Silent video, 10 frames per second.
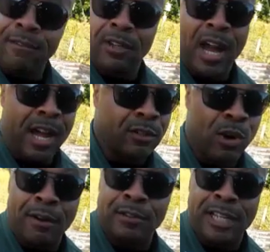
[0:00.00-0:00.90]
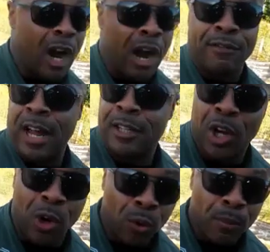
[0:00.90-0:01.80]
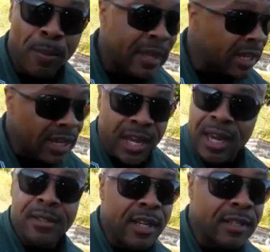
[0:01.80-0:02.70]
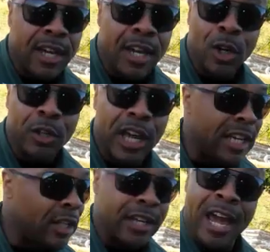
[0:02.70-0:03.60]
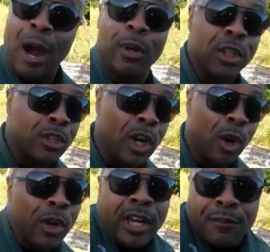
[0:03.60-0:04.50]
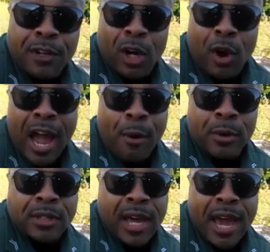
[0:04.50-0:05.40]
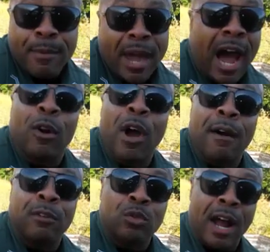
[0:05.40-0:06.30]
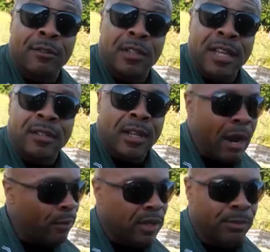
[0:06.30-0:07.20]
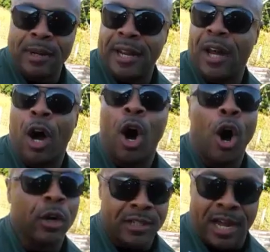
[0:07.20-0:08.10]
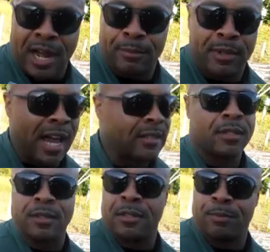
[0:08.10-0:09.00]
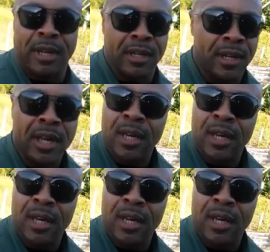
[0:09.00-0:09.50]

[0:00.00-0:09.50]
a driver's license or if I don't. It's neither here nor there. You either got one or you don't. If you don't have one, say, hey, man, I don't have a driver's license. I run to people like that all the time. License is suspended.